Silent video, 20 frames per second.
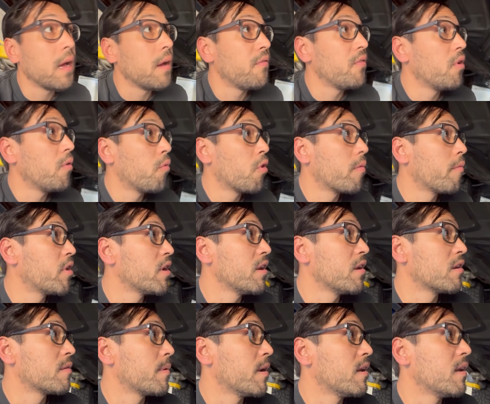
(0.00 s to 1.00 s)
have no more money
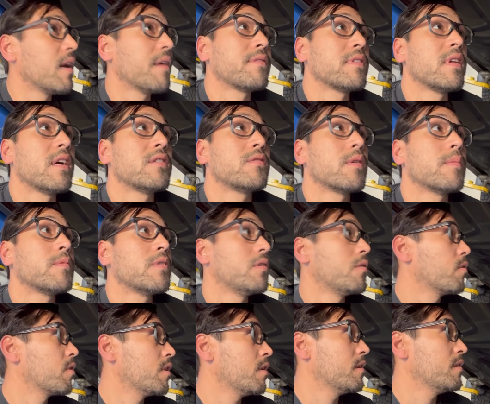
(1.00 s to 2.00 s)
to spend after that trip to New
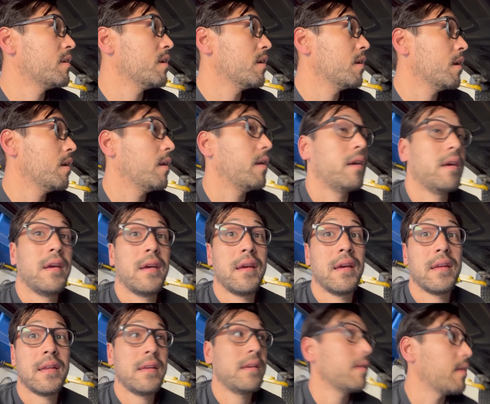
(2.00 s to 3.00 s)
Orleans,
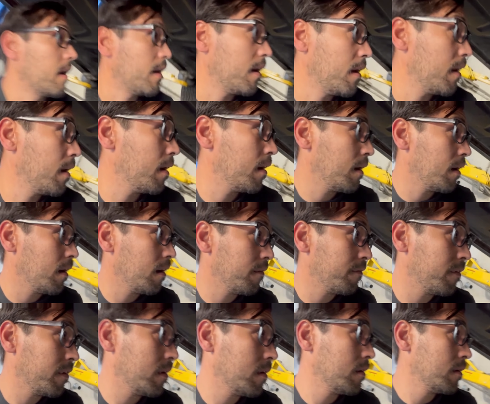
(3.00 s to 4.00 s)
and I have
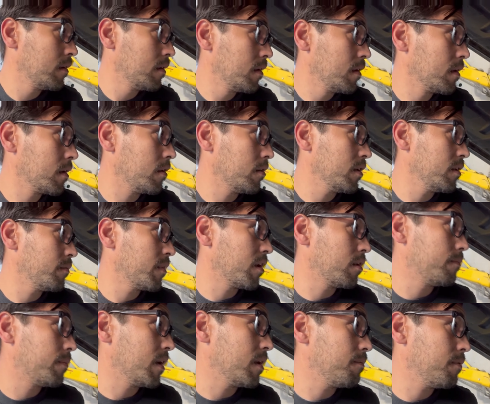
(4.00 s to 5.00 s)
clean
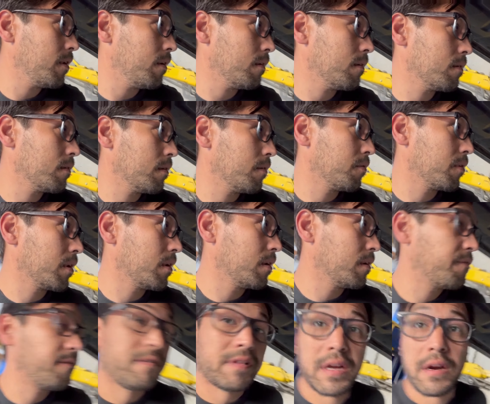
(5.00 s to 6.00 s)
metal pipe here that we're gonna
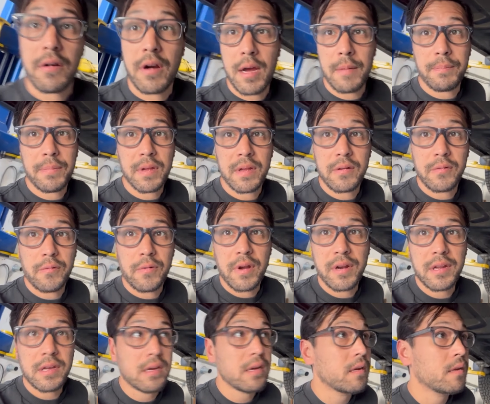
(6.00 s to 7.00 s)
flare up and
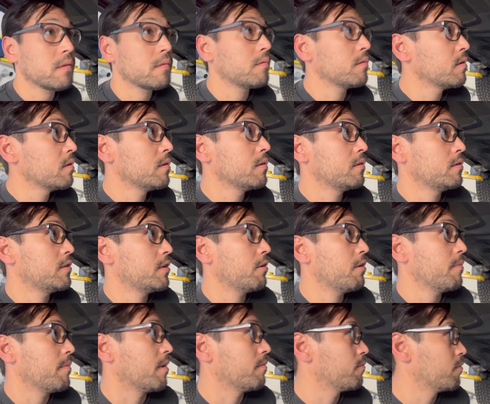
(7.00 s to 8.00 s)
run a
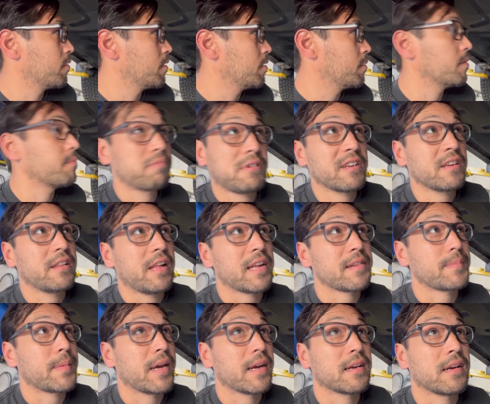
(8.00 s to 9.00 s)
cherry bomb. We're gonna put a glass
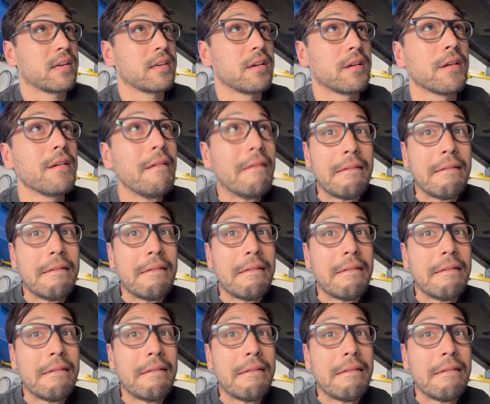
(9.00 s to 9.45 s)
pack on here.